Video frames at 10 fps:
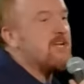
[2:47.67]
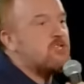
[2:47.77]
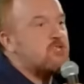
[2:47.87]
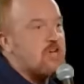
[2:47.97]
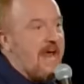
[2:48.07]

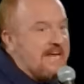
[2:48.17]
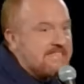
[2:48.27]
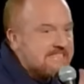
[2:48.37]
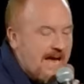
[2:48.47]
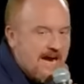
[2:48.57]
gotta
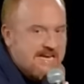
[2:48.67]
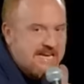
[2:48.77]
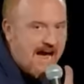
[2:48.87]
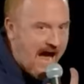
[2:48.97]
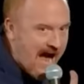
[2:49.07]
chase a
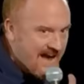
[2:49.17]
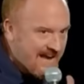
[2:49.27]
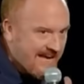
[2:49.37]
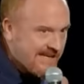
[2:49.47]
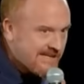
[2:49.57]
guy